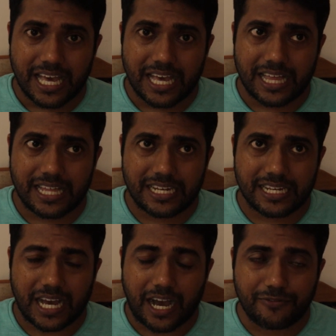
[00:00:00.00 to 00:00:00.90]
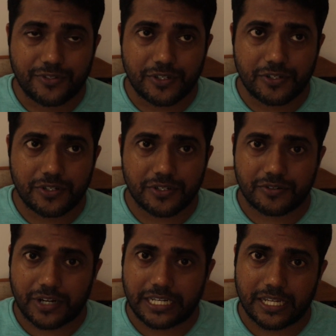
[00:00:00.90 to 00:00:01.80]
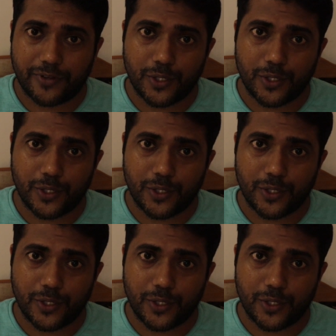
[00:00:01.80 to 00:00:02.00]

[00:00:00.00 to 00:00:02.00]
and after writing,